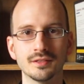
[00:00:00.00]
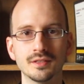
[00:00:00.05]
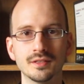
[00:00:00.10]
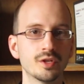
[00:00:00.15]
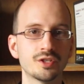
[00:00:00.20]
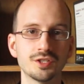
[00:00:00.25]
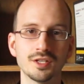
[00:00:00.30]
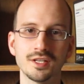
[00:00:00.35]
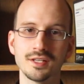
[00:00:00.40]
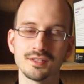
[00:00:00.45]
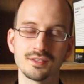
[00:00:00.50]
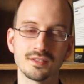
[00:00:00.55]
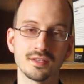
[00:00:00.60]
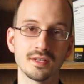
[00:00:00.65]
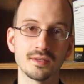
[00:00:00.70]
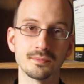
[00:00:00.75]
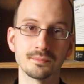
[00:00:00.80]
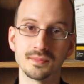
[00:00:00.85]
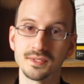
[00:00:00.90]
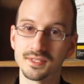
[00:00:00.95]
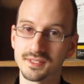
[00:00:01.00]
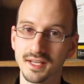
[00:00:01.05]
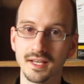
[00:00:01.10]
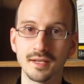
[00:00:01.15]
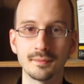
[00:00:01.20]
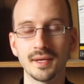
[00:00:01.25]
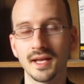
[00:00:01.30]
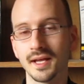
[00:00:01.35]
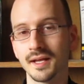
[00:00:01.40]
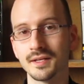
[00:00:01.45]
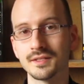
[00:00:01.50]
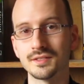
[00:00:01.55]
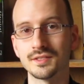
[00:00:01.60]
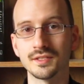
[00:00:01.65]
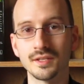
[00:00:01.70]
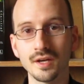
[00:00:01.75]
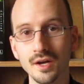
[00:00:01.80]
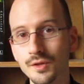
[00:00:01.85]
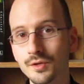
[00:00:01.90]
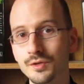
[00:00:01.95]
which is the same as
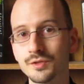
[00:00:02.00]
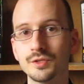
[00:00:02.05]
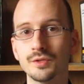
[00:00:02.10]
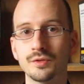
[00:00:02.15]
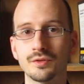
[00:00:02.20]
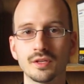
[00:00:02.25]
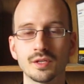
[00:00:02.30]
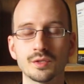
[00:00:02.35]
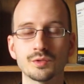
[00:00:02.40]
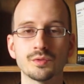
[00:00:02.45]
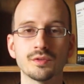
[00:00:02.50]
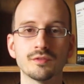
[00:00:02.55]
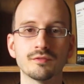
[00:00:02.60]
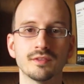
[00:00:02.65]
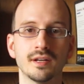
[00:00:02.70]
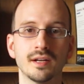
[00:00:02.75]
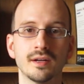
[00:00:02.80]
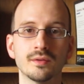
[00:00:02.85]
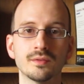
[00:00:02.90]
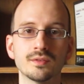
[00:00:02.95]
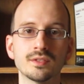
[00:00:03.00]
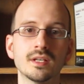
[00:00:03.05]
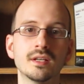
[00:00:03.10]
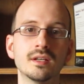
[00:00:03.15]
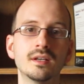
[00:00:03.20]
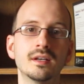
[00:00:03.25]
the other two things we've found.